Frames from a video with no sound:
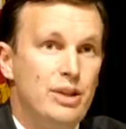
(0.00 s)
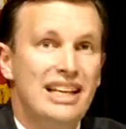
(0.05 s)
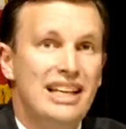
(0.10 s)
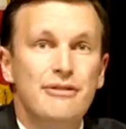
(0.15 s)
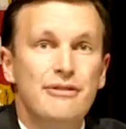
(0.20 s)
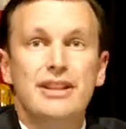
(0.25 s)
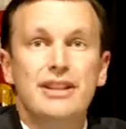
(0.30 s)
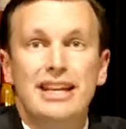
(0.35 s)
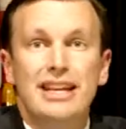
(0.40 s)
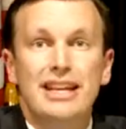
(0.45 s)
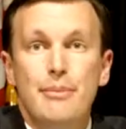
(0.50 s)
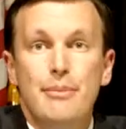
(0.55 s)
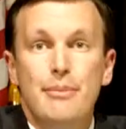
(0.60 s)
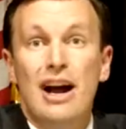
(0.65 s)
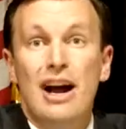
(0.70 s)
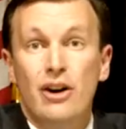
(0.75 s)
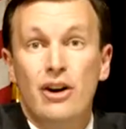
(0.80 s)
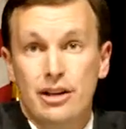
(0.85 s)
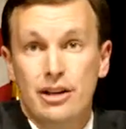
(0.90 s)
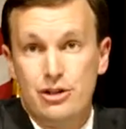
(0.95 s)
lived the
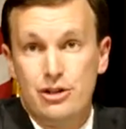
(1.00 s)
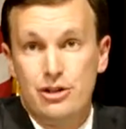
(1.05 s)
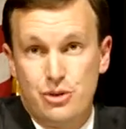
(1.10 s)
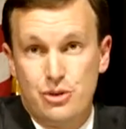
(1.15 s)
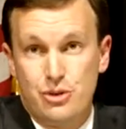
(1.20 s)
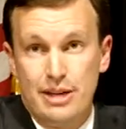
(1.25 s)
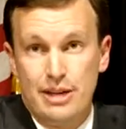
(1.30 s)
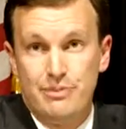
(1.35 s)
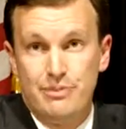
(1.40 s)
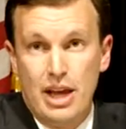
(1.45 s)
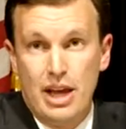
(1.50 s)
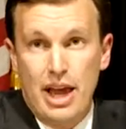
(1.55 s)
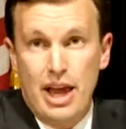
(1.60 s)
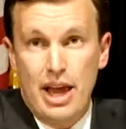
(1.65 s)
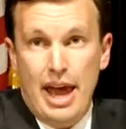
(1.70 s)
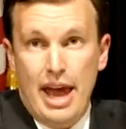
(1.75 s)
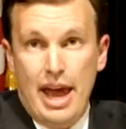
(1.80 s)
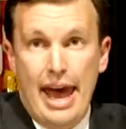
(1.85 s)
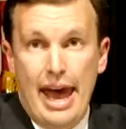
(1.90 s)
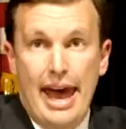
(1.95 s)
American dream,
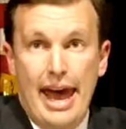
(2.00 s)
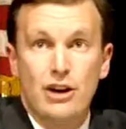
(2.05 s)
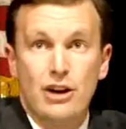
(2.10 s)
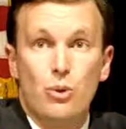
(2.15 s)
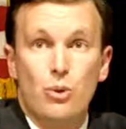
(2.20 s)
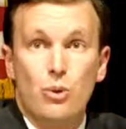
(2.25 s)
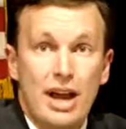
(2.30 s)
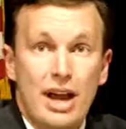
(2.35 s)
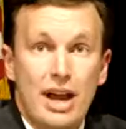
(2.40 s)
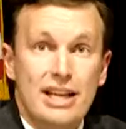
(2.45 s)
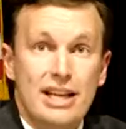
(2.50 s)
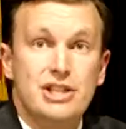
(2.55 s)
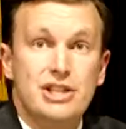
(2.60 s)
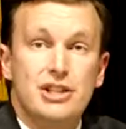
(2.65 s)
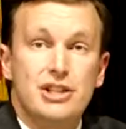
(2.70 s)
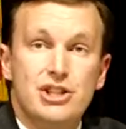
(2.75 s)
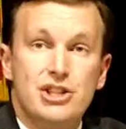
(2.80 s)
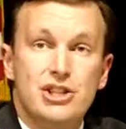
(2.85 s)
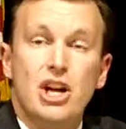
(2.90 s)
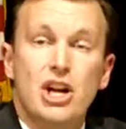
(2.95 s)
and raised
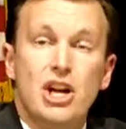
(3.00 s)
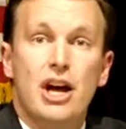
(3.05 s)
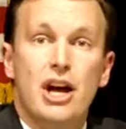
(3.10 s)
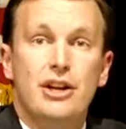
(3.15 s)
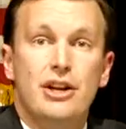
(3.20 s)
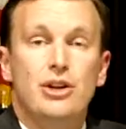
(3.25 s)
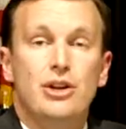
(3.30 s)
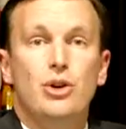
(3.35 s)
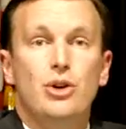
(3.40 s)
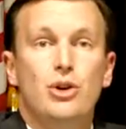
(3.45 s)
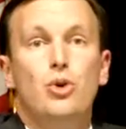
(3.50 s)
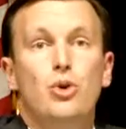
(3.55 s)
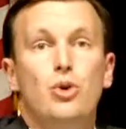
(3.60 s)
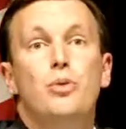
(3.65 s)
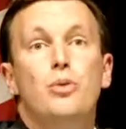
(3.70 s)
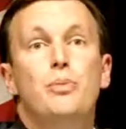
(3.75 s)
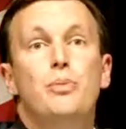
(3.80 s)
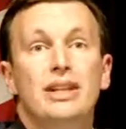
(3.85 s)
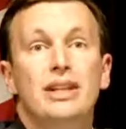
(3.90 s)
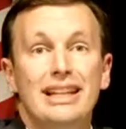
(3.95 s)
a son
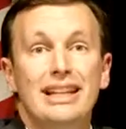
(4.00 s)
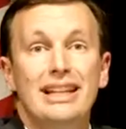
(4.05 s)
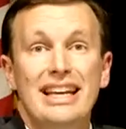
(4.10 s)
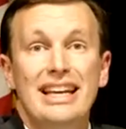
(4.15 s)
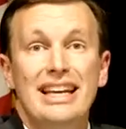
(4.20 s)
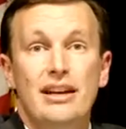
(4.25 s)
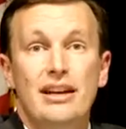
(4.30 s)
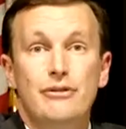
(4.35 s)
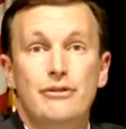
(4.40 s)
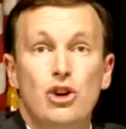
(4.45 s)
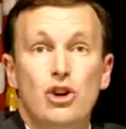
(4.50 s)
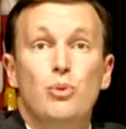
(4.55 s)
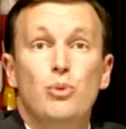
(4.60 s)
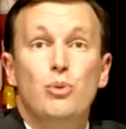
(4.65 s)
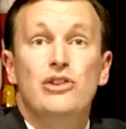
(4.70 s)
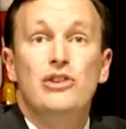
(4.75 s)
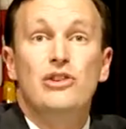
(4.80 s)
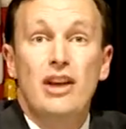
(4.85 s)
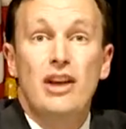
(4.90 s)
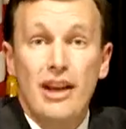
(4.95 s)
who believed,
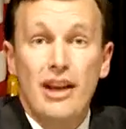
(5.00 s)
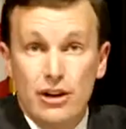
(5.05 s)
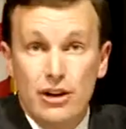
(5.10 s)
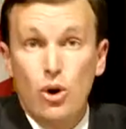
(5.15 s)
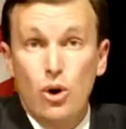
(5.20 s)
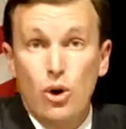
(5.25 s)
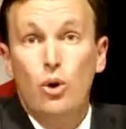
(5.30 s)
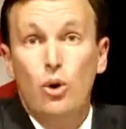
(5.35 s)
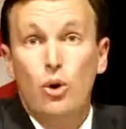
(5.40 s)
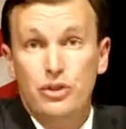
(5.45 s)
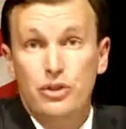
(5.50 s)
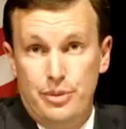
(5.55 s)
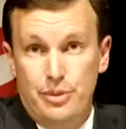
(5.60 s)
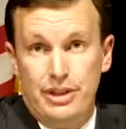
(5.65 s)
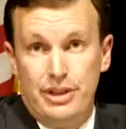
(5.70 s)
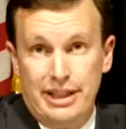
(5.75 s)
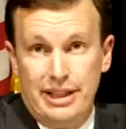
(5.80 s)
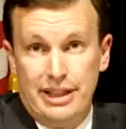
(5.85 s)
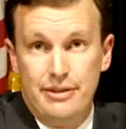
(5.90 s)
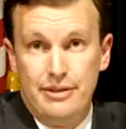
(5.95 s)
was told to
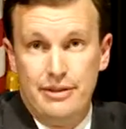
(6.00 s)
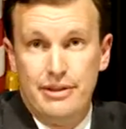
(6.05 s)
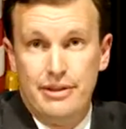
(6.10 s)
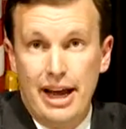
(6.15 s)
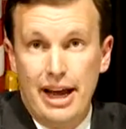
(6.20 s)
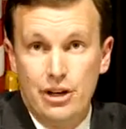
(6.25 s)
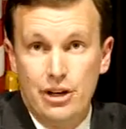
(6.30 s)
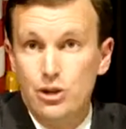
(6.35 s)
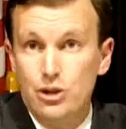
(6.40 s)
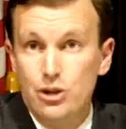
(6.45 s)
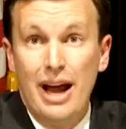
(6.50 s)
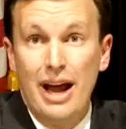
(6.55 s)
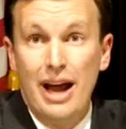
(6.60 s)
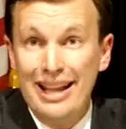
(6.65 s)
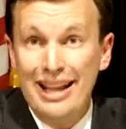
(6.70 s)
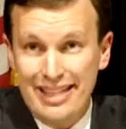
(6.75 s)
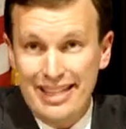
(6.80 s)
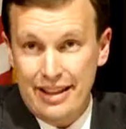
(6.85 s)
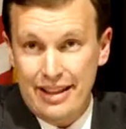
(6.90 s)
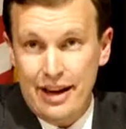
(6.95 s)
believe, that I could do
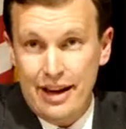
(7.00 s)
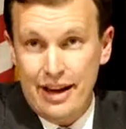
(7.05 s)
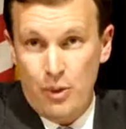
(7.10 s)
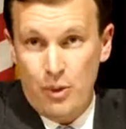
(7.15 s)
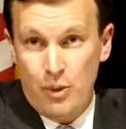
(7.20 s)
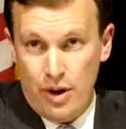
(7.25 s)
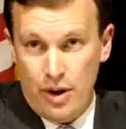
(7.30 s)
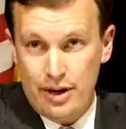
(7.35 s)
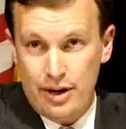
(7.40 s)
anything that I